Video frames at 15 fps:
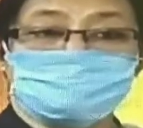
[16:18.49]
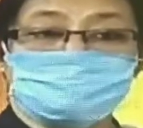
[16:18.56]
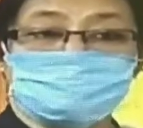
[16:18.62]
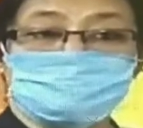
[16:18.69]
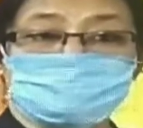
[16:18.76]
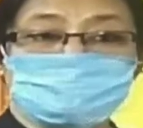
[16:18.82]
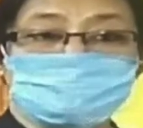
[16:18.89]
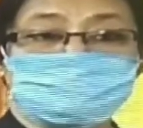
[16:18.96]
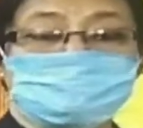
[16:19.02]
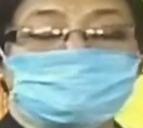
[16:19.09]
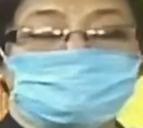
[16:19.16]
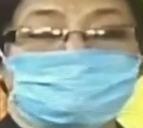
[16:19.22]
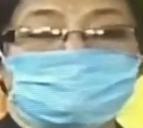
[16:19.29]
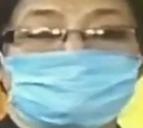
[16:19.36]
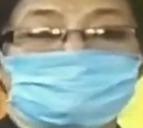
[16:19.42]
teachers
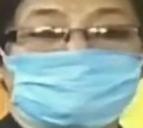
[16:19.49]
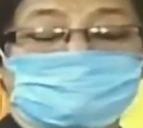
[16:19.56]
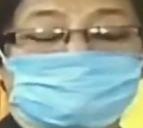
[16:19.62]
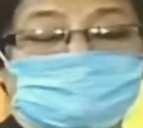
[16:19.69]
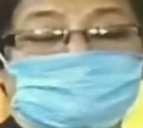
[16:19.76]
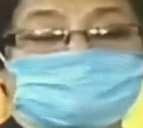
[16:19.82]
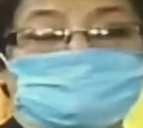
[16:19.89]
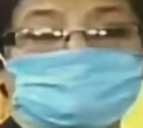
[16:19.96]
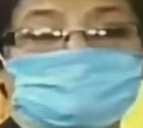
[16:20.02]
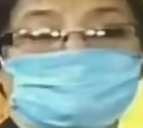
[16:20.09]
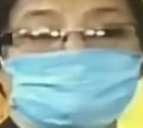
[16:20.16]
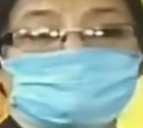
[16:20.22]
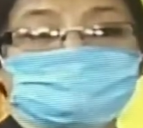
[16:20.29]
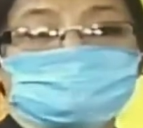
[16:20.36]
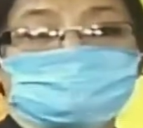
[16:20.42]
from the
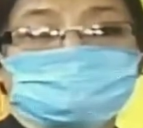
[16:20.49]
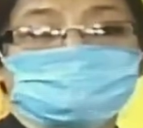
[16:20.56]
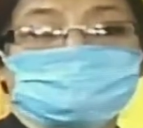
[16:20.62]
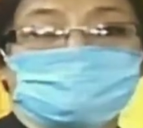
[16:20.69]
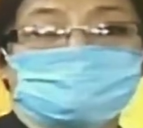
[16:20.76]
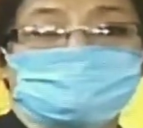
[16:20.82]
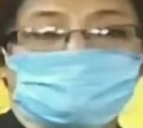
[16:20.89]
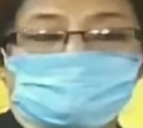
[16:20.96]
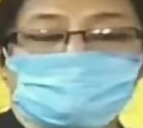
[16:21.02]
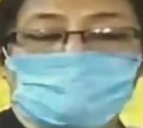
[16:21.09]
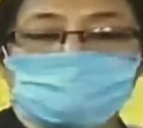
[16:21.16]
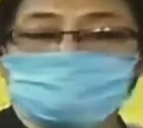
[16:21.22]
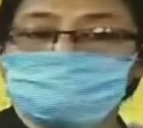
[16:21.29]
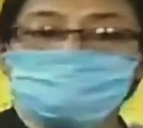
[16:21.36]
safe distance of their home.